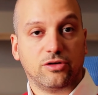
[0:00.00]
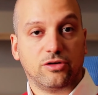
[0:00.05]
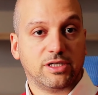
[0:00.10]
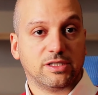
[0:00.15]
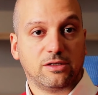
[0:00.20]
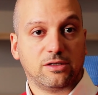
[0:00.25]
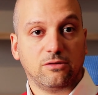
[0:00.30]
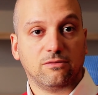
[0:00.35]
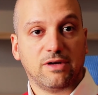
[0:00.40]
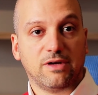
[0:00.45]

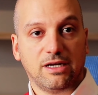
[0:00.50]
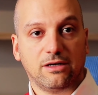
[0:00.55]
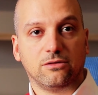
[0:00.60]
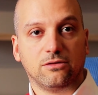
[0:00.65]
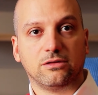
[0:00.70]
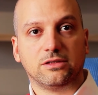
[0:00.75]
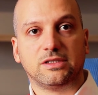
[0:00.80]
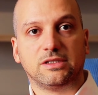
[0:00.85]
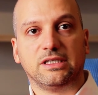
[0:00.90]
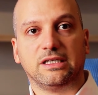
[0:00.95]
rescue
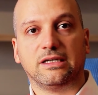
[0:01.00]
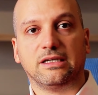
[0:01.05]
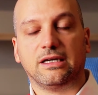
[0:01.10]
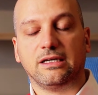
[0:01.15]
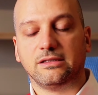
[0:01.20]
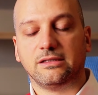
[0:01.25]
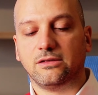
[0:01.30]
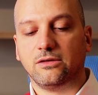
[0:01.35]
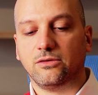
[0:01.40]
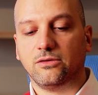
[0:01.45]
vehicles in
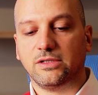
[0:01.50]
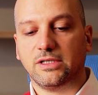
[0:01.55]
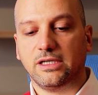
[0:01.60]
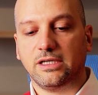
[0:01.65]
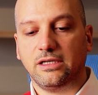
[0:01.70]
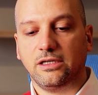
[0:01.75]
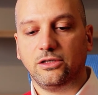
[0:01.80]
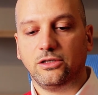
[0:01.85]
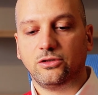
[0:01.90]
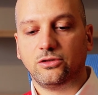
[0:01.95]
case there is
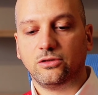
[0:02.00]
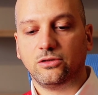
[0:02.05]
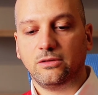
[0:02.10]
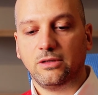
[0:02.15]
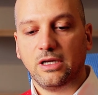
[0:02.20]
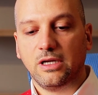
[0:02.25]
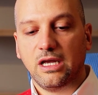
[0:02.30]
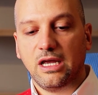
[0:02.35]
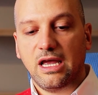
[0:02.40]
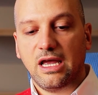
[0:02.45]
any
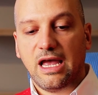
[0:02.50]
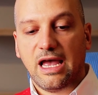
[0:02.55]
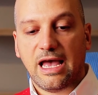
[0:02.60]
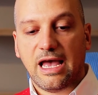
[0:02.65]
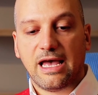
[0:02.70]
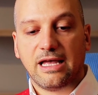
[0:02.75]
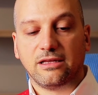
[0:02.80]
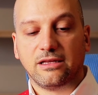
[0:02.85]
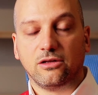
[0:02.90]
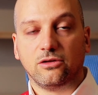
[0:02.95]
issue,
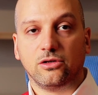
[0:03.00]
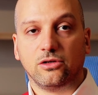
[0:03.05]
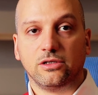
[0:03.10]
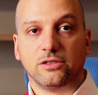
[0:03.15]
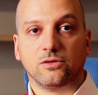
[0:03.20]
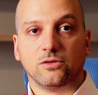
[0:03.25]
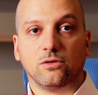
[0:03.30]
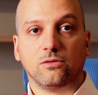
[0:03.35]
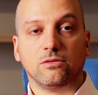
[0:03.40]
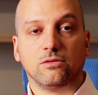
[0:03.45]
and
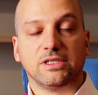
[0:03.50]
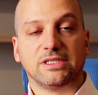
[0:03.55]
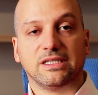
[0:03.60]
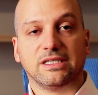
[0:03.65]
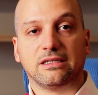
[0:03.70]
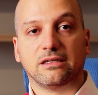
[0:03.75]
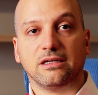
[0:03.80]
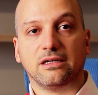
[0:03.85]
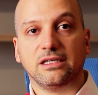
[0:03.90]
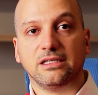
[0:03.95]
there is
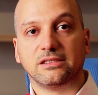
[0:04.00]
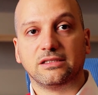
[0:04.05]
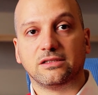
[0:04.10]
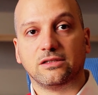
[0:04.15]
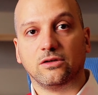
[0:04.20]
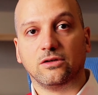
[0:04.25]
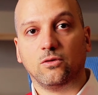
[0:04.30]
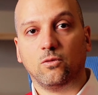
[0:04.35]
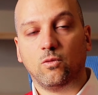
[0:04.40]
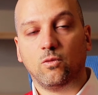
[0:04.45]
always at
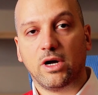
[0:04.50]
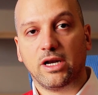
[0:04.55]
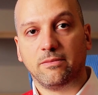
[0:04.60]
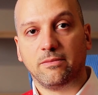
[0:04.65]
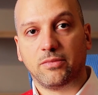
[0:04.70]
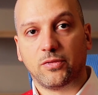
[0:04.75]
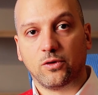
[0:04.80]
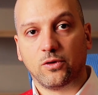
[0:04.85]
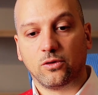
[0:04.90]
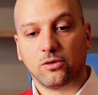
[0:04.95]
least
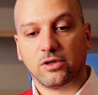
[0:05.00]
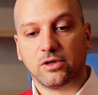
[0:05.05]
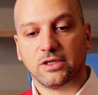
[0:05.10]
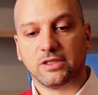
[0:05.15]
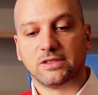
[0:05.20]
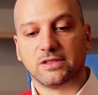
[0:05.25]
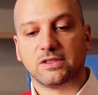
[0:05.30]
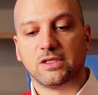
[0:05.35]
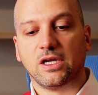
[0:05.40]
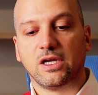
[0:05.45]
1
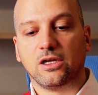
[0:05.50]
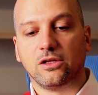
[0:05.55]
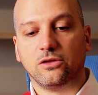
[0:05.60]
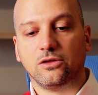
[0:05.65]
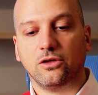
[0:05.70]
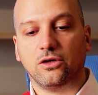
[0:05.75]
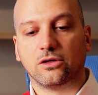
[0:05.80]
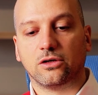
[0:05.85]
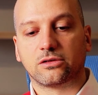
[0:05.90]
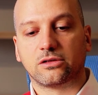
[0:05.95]
Progress
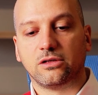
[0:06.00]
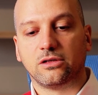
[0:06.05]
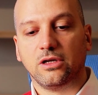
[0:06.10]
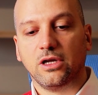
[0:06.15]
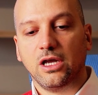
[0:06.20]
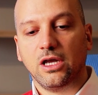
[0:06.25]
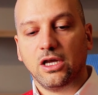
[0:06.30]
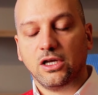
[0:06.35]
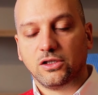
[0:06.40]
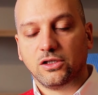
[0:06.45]
docked.
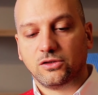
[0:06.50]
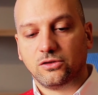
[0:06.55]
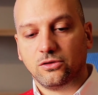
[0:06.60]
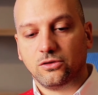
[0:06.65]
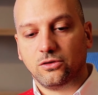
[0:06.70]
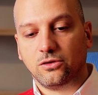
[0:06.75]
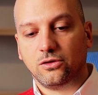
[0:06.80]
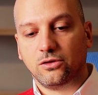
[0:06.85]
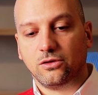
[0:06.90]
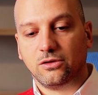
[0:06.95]

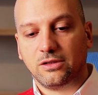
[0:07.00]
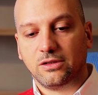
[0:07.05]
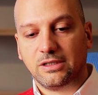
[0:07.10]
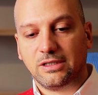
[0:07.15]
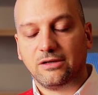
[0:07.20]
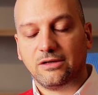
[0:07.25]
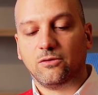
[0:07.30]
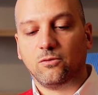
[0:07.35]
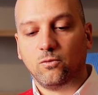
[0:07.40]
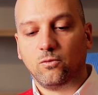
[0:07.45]

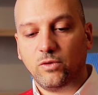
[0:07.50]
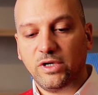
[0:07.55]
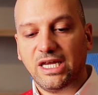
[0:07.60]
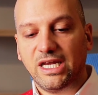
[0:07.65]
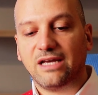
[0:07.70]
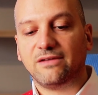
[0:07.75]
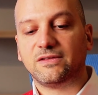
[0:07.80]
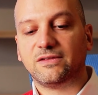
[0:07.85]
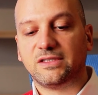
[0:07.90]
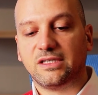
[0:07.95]
So
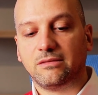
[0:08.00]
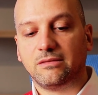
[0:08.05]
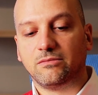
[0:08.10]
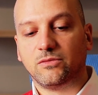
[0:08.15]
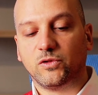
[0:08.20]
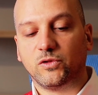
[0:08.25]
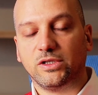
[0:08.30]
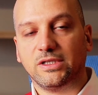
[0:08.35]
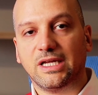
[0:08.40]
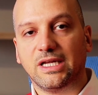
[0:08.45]
we have
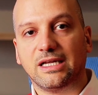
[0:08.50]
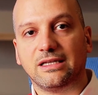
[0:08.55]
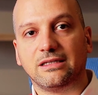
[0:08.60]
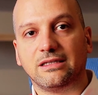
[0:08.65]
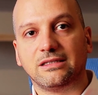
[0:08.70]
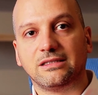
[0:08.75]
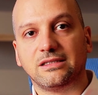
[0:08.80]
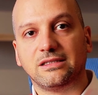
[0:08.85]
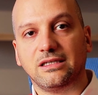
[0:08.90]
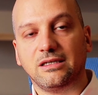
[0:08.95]
some
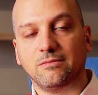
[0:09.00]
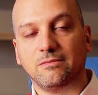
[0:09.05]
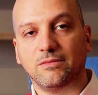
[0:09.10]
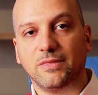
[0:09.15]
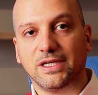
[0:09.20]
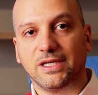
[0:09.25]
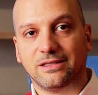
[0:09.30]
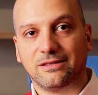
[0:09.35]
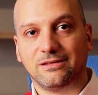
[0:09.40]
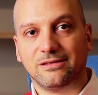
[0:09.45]
redundancy,
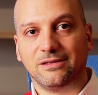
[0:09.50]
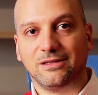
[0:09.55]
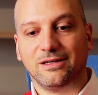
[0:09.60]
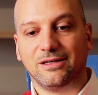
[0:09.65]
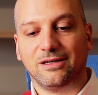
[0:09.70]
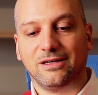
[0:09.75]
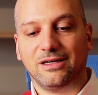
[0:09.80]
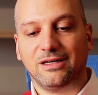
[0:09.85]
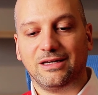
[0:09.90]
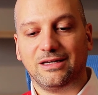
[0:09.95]
but
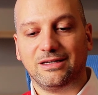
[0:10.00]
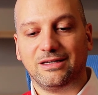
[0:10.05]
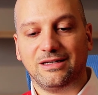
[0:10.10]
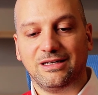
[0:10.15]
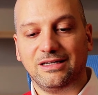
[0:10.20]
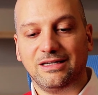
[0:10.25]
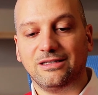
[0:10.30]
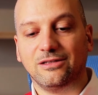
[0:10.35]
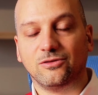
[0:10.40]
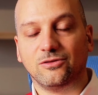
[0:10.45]

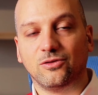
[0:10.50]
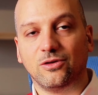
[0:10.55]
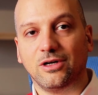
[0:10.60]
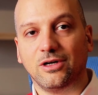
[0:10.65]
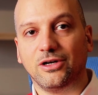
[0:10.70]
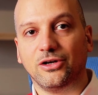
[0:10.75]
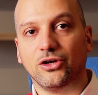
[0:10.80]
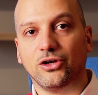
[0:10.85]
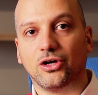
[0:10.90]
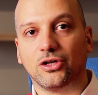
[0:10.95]
it is
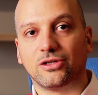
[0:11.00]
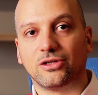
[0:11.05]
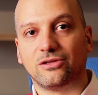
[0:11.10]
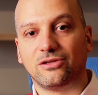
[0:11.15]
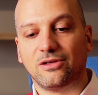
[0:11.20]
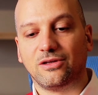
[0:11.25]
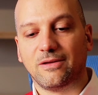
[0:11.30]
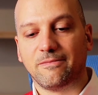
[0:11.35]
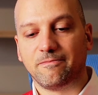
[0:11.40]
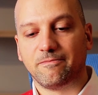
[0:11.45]
really
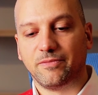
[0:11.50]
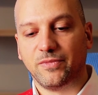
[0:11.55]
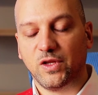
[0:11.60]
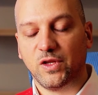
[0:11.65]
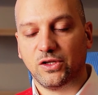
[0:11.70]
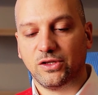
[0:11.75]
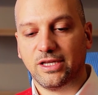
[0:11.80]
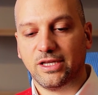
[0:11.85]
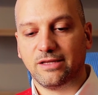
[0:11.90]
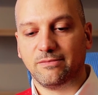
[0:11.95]
not
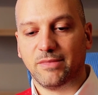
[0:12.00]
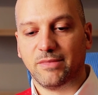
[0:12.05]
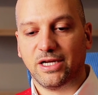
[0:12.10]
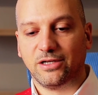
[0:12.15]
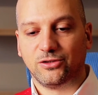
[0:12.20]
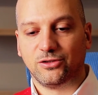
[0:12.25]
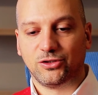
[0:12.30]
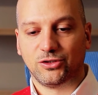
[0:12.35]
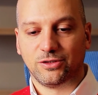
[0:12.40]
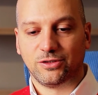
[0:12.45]
that
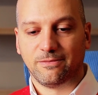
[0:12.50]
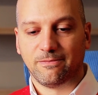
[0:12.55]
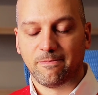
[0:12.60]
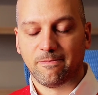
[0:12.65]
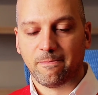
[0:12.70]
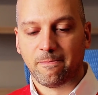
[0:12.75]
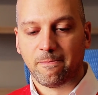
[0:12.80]
much.